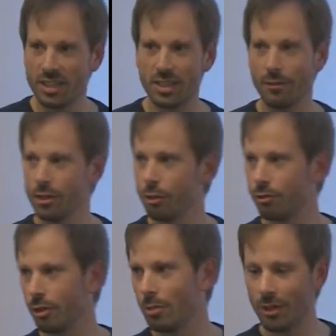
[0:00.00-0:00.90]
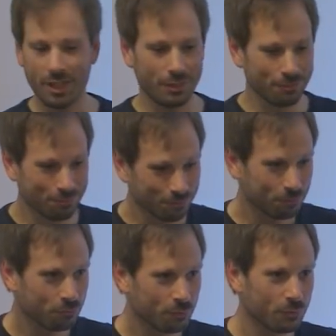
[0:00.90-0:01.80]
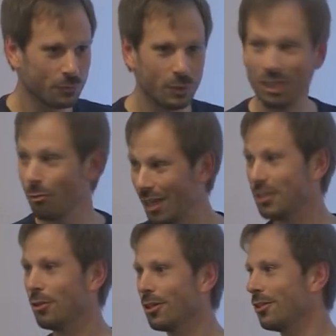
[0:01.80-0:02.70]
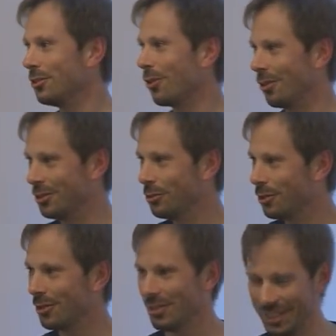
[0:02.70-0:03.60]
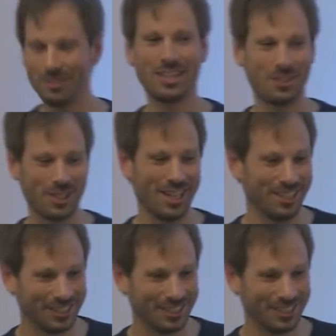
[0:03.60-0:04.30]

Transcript: is ever neutral about it. Uh, well, you're, you're all neutral, that's okay.